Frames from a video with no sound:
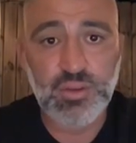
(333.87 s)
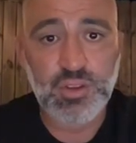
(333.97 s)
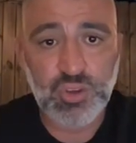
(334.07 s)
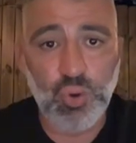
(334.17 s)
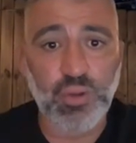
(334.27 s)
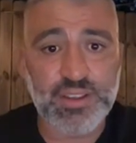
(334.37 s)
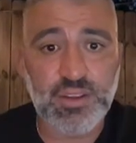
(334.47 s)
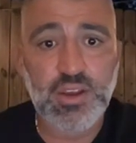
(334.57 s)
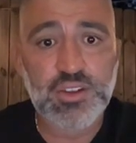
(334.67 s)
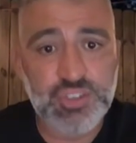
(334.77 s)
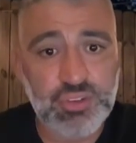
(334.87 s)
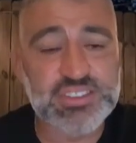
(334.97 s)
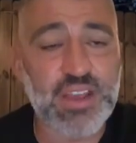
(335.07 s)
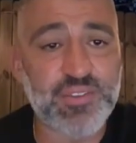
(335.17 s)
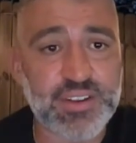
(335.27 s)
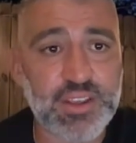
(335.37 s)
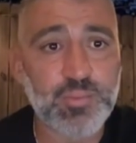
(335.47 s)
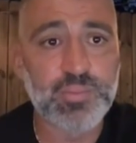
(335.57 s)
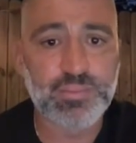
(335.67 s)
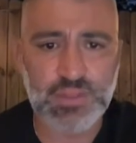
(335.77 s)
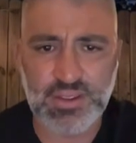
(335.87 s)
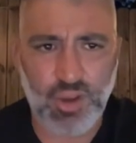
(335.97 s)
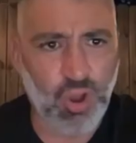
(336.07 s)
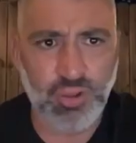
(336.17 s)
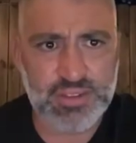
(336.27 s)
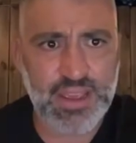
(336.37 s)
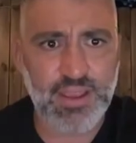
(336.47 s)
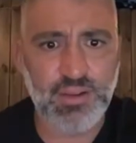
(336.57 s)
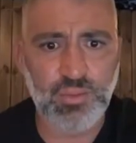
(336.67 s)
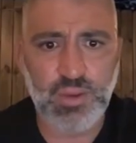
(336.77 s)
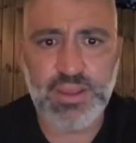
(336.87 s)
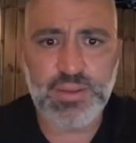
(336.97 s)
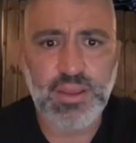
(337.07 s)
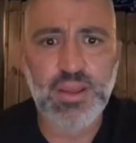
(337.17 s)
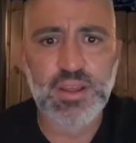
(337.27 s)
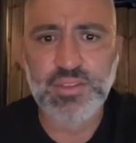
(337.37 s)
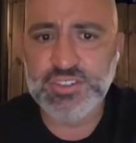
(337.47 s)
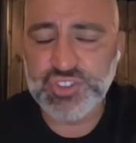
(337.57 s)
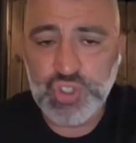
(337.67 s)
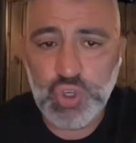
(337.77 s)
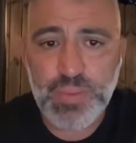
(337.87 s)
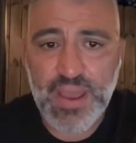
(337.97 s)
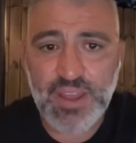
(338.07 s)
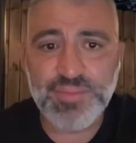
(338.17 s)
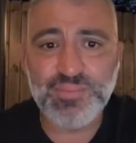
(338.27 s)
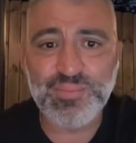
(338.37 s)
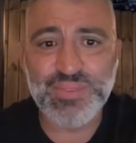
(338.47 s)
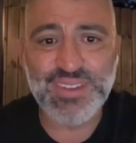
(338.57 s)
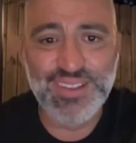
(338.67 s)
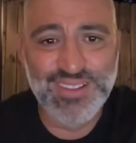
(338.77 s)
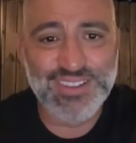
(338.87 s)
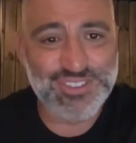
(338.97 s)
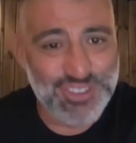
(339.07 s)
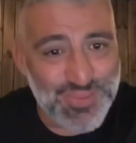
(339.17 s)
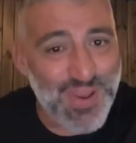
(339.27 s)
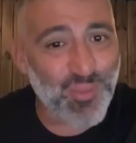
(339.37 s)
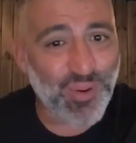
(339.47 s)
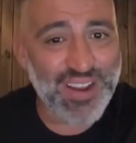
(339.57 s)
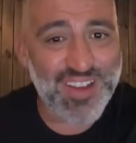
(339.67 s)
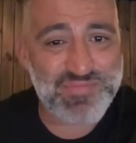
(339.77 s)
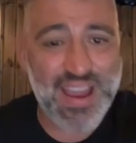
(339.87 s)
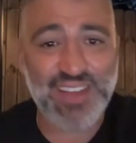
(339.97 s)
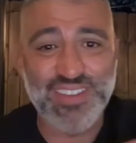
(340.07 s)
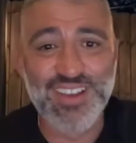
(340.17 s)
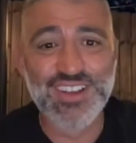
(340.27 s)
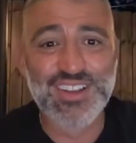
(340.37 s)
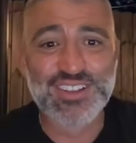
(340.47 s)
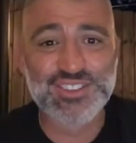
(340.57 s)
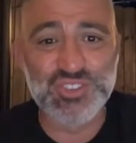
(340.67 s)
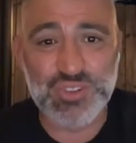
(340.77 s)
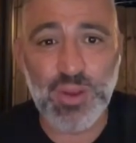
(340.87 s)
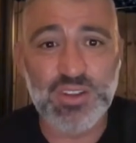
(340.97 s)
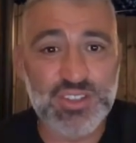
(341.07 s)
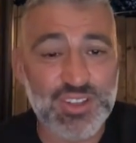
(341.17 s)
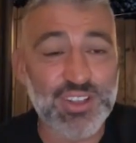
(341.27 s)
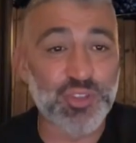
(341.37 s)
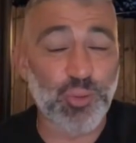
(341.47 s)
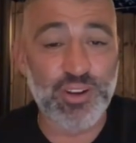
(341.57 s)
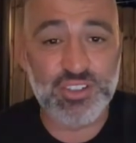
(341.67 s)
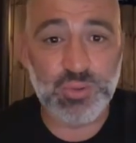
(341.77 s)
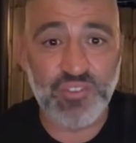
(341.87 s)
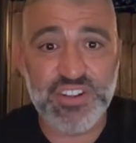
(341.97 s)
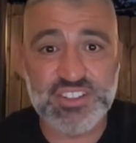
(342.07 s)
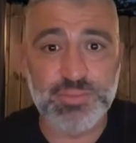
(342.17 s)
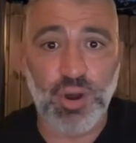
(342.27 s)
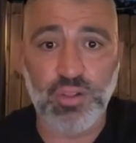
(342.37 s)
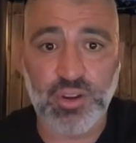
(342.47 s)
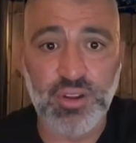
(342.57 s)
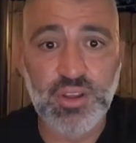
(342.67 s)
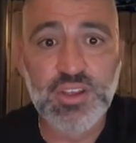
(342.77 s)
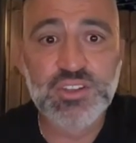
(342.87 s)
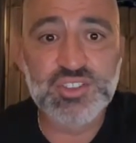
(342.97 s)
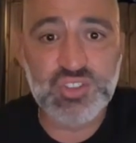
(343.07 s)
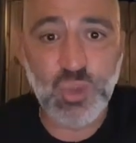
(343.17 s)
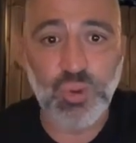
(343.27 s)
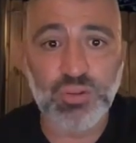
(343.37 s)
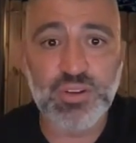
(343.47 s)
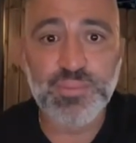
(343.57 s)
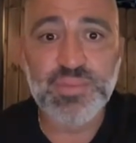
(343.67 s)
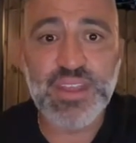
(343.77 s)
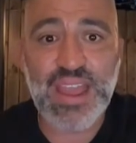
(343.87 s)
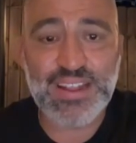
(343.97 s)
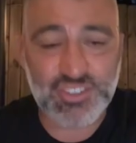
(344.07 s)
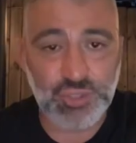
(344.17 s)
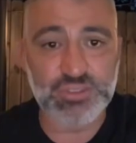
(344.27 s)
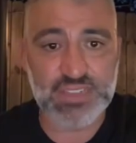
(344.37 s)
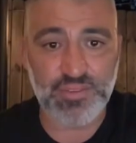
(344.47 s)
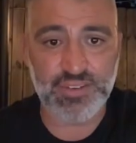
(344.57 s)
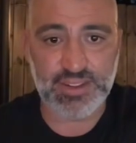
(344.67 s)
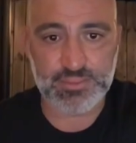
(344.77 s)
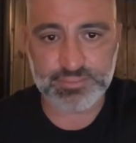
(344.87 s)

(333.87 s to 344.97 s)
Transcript: Cool, like 270 all day, right? This 2-bed, this 2-bed, 1.5 bath, 300 square feet smaller, sold at 270.